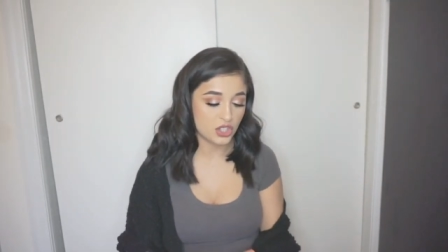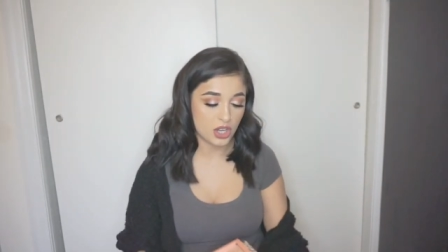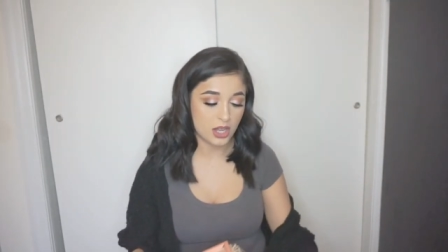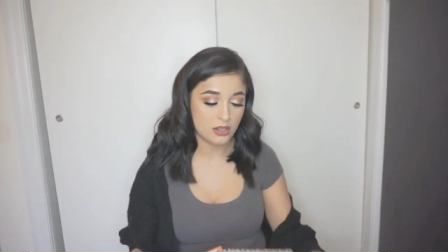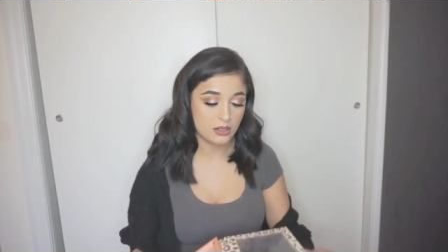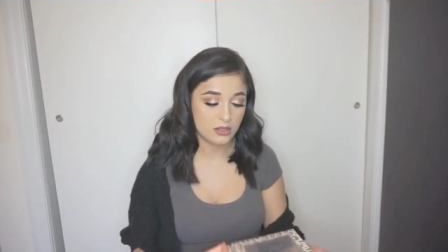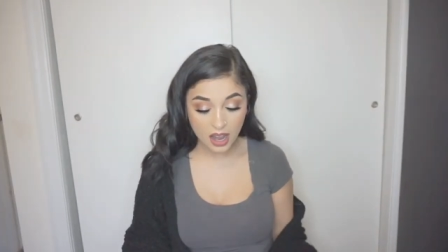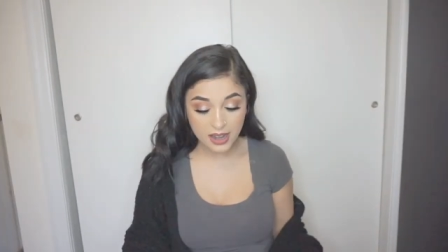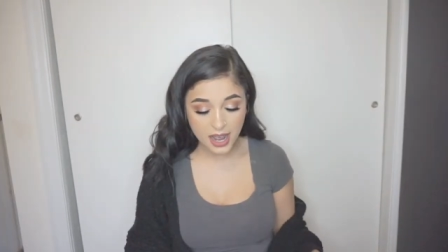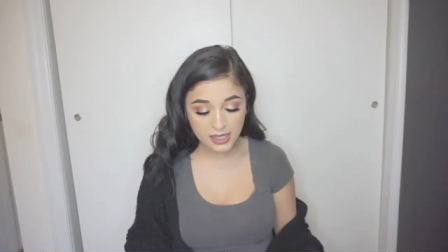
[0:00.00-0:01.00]
shade.
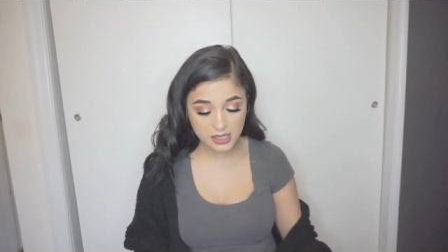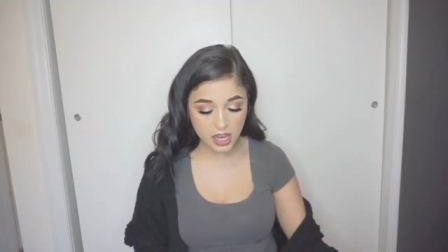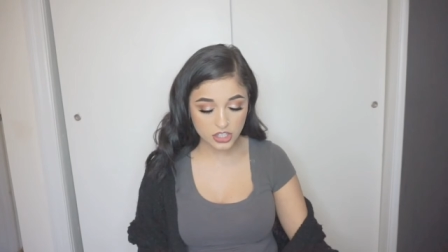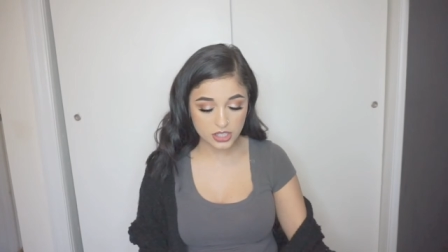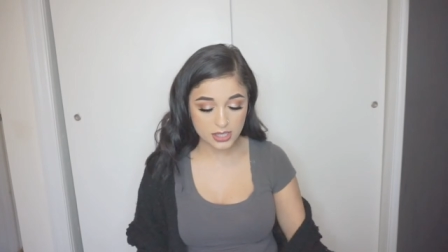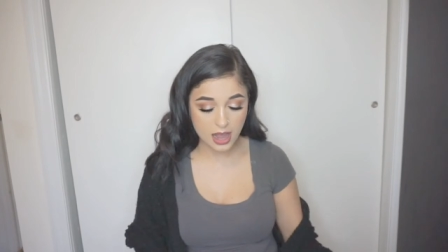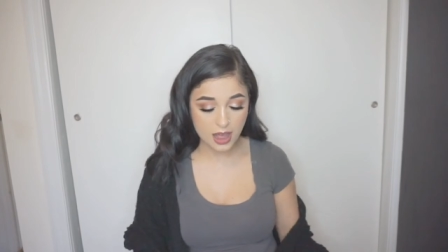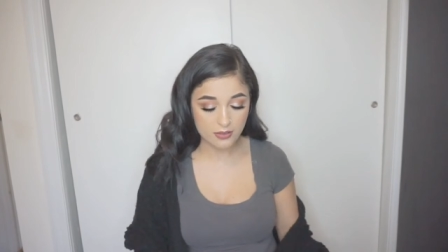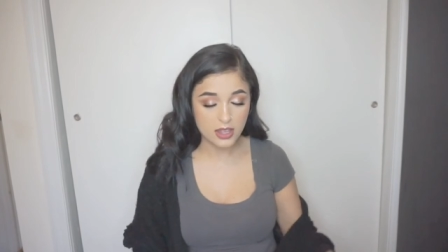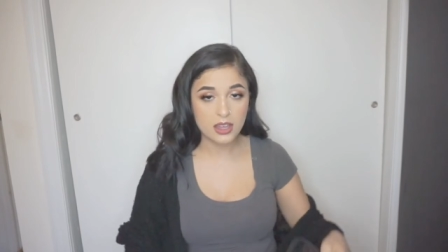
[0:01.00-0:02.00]
Next, I just
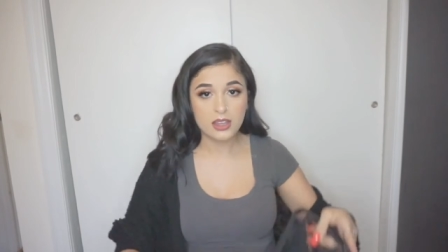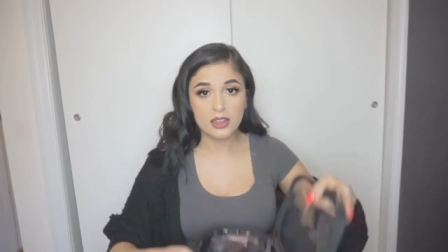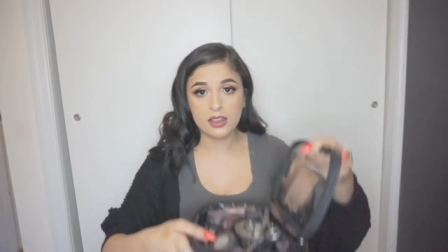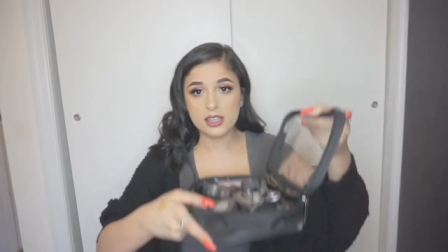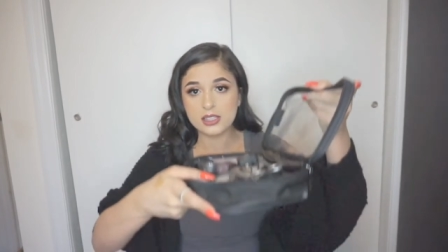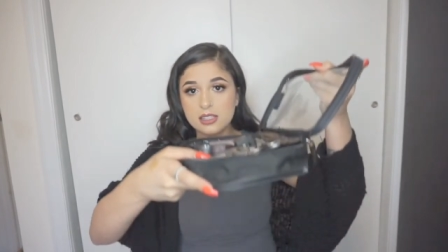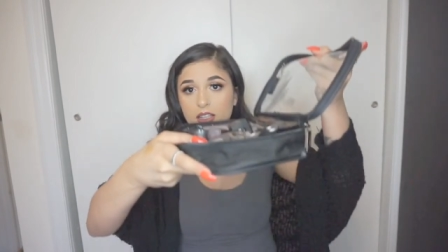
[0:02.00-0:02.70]
have this